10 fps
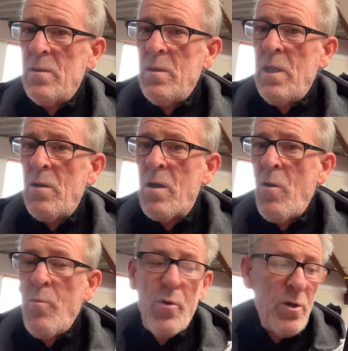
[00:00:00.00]
Little
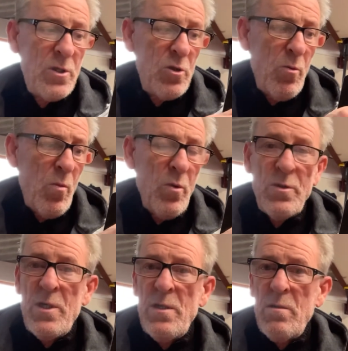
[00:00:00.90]
cold bucket someone
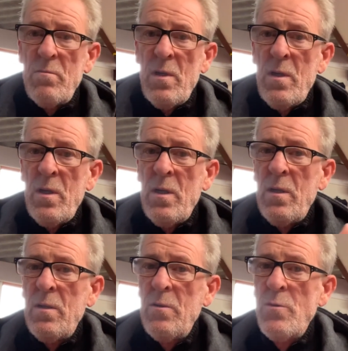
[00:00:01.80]
wanted,
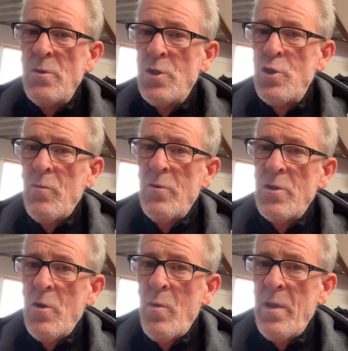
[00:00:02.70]
and there was a shovel to
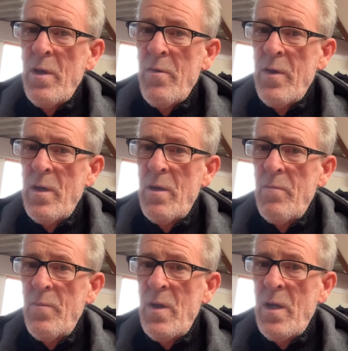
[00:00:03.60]
go with it, I think.
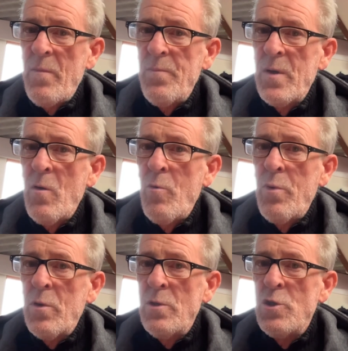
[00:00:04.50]
Yeah, cold
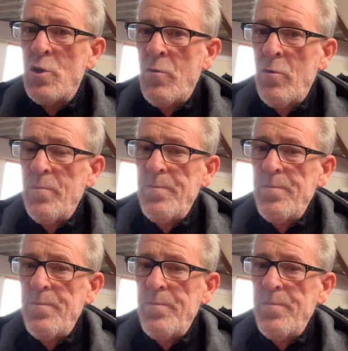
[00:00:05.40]
bucket and shovel.